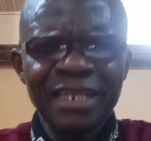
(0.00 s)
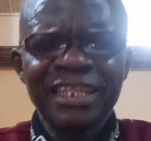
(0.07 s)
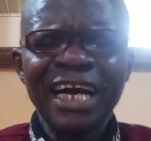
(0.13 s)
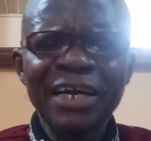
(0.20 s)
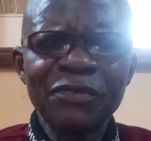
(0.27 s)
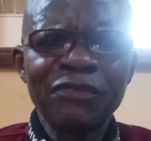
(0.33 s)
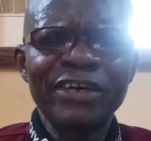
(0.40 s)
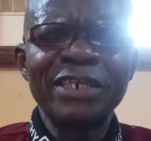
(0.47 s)

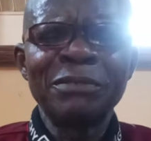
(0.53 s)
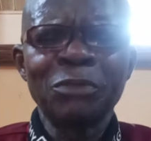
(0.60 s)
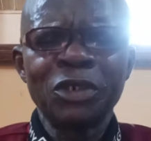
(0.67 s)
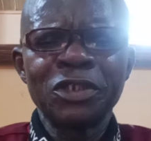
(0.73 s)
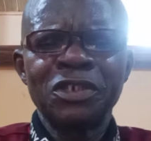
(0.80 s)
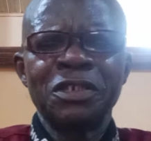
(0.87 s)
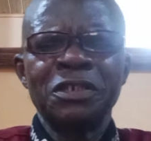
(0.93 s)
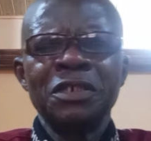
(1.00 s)
Thank you very
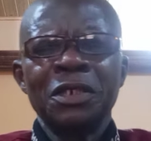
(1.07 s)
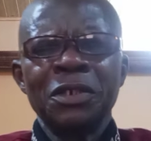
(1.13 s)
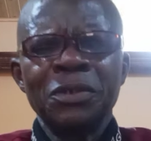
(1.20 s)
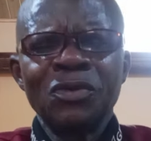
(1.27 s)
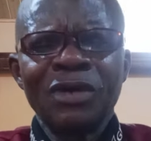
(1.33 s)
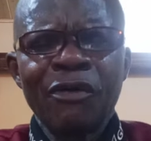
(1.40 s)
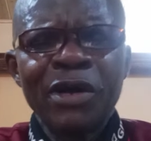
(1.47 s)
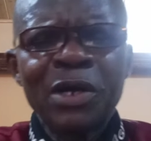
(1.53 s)
much.
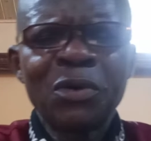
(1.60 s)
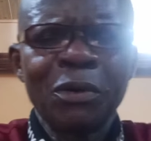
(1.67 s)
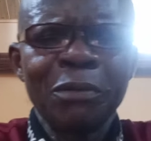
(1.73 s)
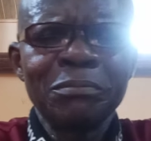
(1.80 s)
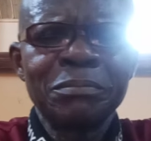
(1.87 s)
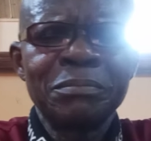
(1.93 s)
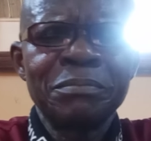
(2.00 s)
You are welcome.